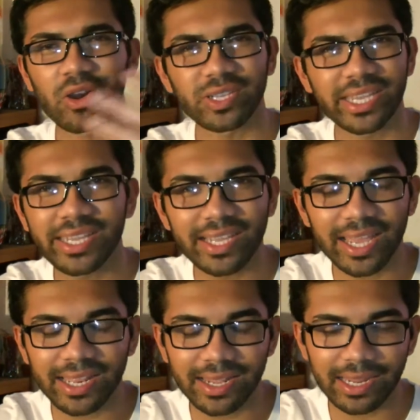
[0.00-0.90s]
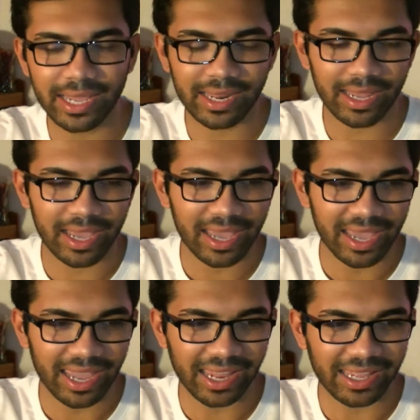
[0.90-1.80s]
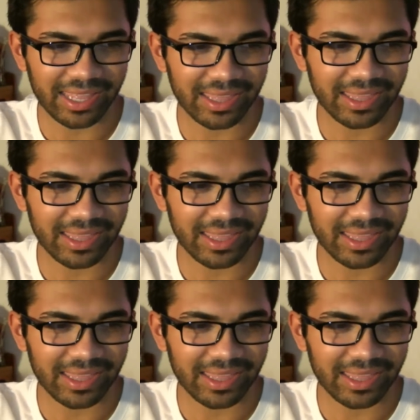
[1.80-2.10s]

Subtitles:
articulated in